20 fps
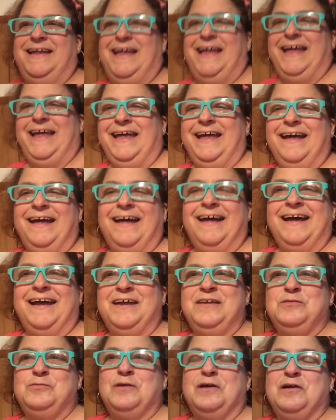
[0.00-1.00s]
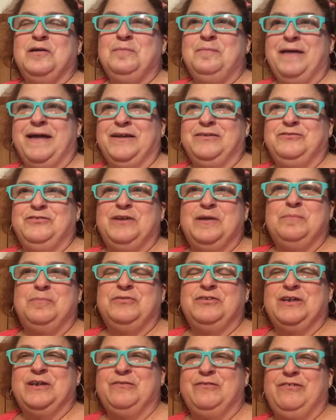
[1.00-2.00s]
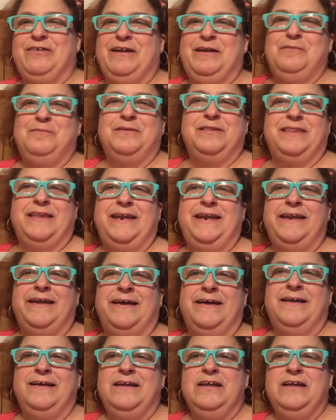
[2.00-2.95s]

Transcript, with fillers: Hey guys, welcome back to an episode of Create with Linda.